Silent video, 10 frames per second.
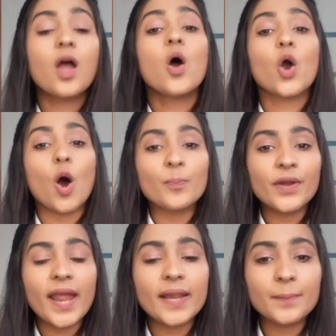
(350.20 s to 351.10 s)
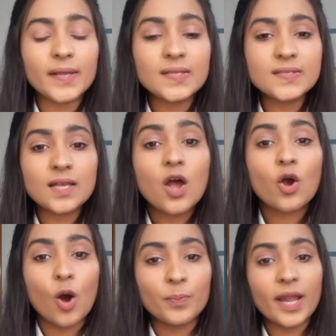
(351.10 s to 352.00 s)
Comprehend
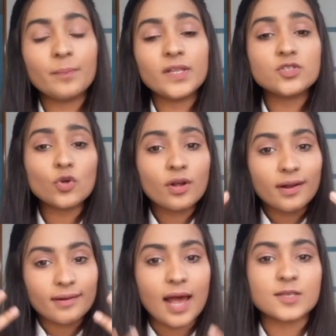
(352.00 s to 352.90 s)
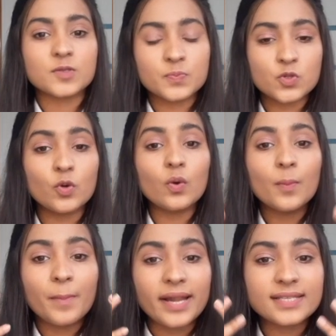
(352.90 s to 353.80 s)
means to grasp, to
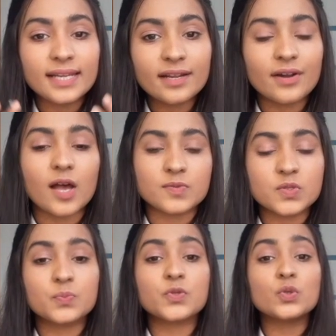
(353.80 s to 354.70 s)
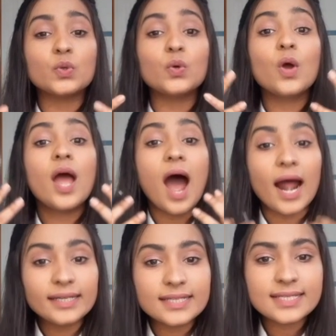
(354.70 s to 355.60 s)
mentally grasp, to
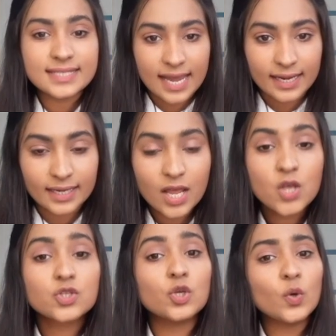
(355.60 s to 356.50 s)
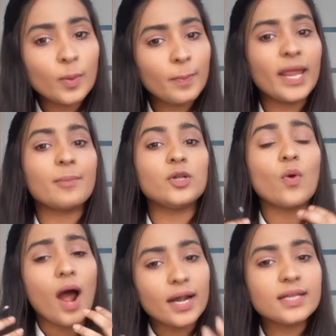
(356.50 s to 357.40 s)
understand. So you will be able to
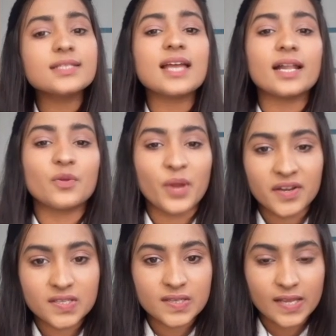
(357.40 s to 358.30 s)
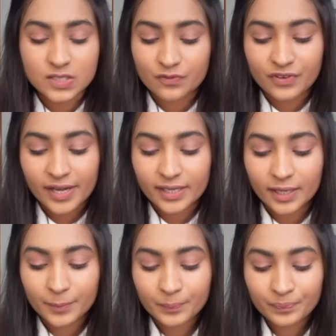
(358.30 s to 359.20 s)
understand the various styles of writing.
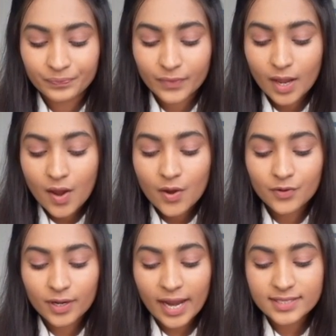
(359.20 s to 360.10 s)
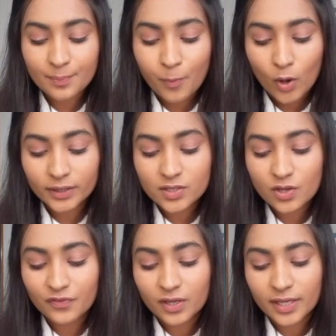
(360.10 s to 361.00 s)
Realize importance
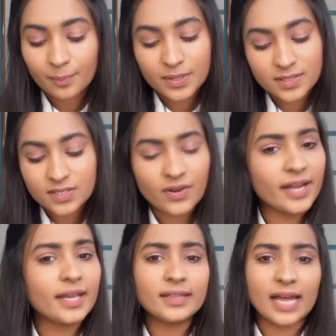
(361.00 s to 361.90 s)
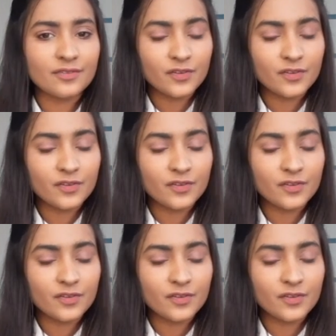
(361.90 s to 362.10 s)
of learning business writing, that we've